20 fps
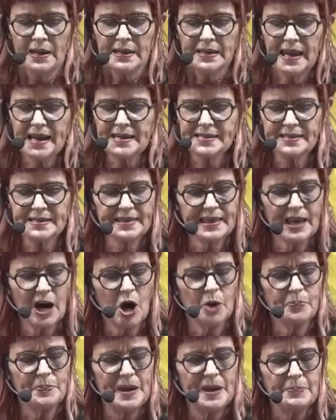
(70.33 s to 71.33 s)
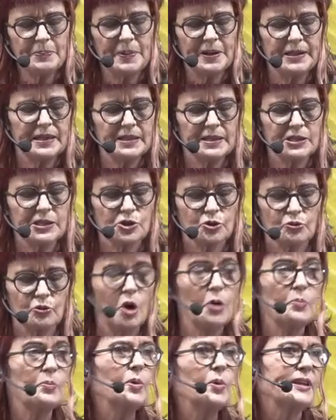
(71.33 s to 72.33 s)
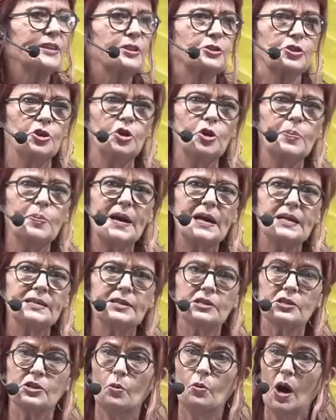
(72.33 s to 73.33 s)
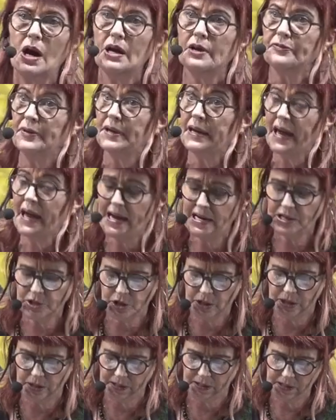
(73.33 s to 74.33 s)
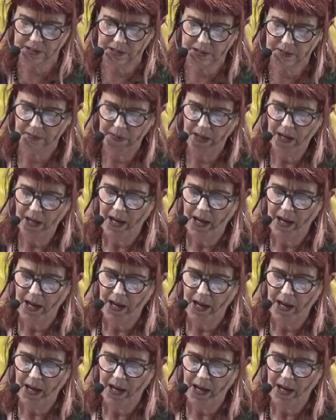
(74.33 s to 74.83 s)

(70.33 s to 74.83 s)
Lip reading: Yes, there are people in this room with dubious qualifications